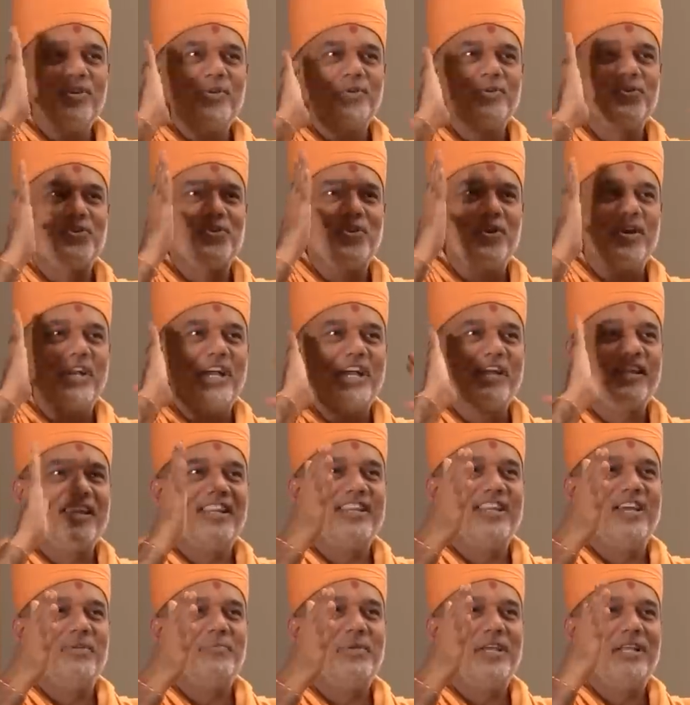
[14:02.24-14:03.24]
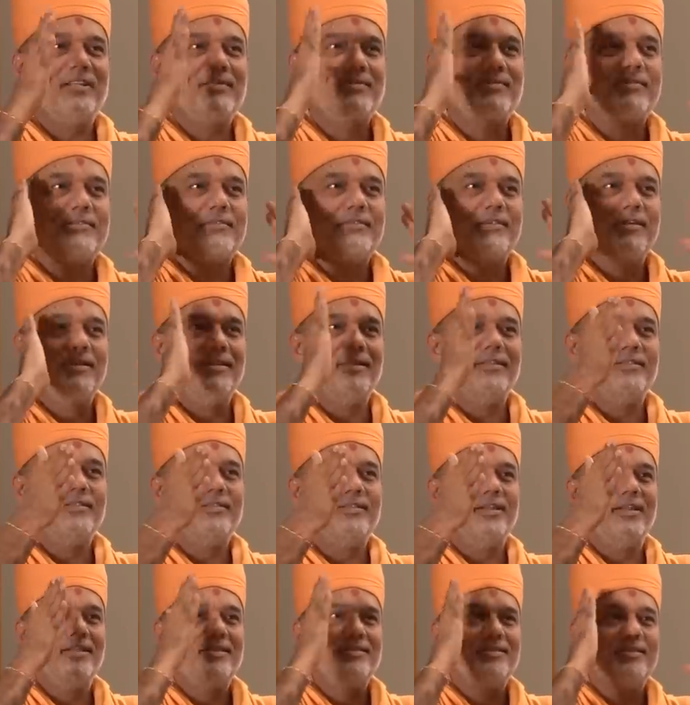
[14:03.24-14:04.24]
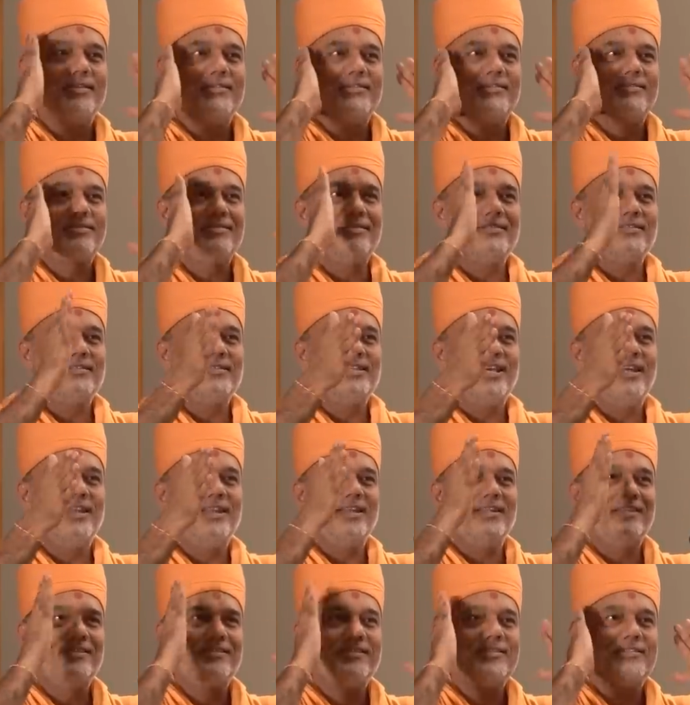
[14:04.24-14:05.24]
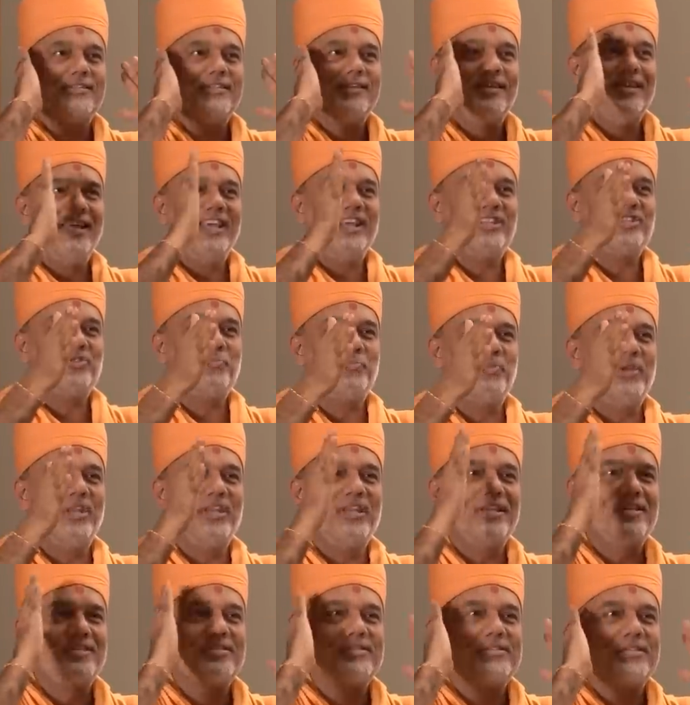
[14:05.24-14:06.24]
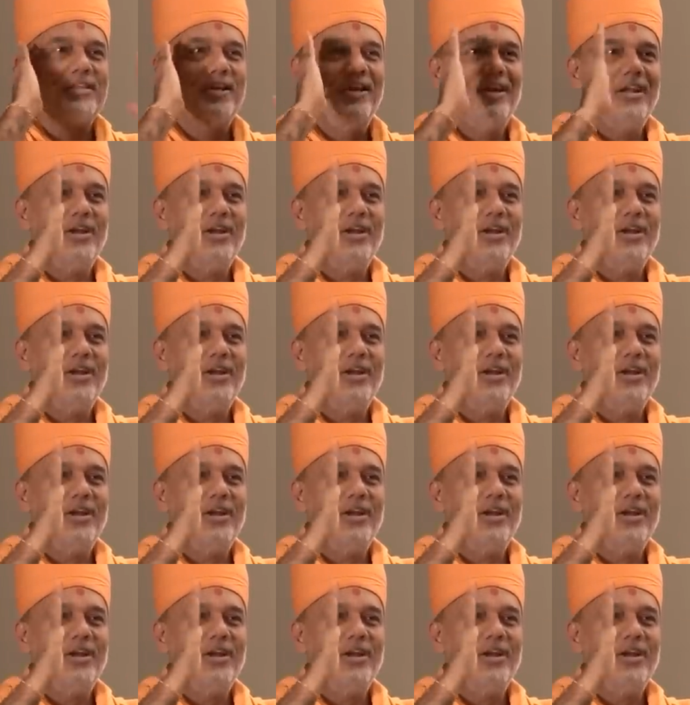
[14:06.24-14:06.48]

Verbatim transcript: use your academics, intelligence, talent, experience,